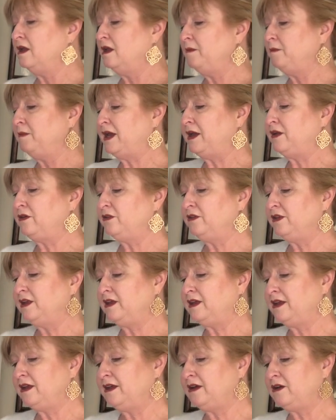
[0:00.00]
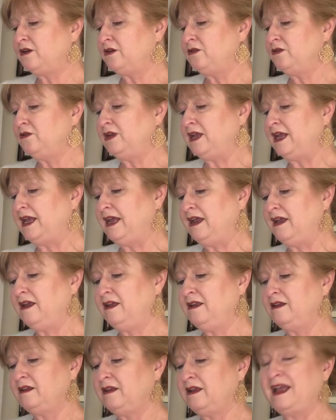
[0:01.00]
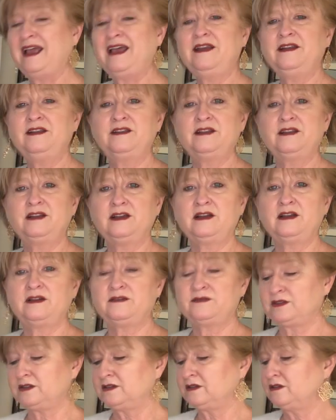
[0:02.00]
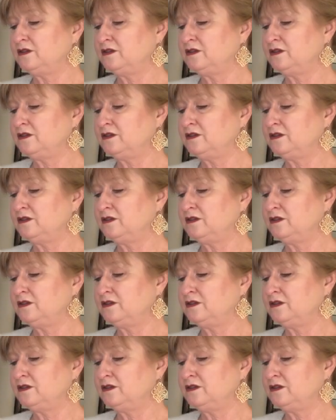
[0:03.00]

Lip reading: pattern that I own and added the cuffs.